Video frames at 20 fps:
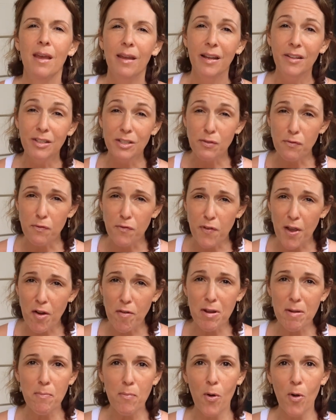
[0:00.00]
In this
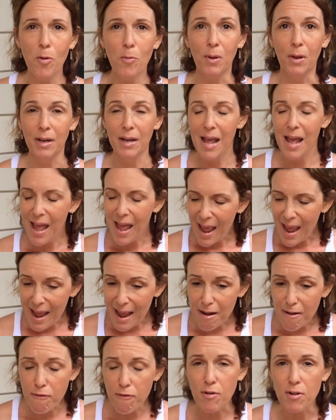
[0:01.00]
very moment,
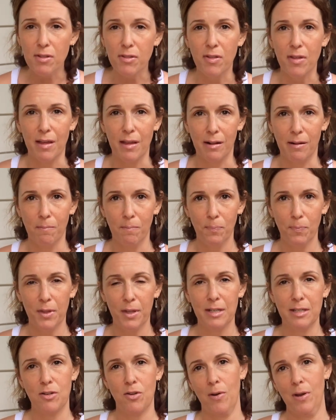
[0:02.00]
everything
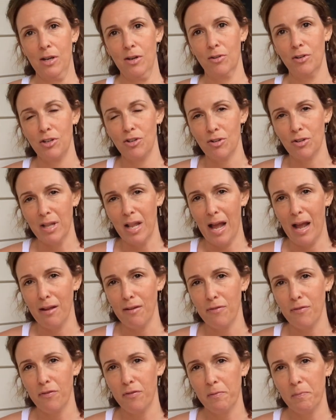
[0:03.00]
that is going on in your
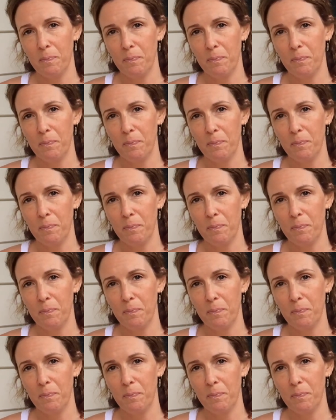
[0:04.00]
life